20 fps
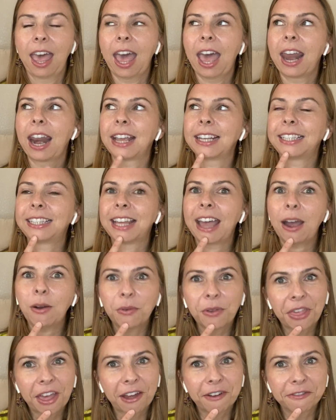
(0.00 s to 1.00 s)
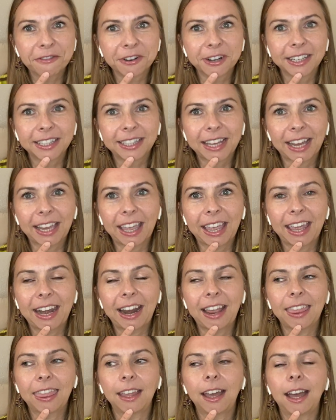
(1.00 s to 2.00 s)
And I sat with that for a second and
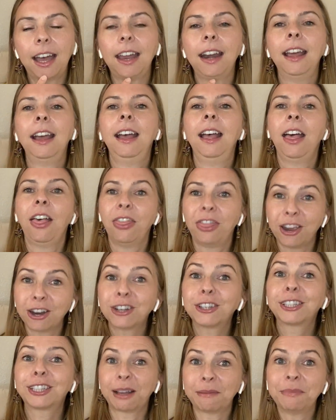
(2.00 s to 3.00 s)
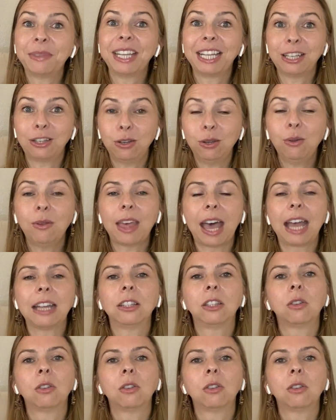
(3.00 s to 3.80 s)
I thought, there's something to that.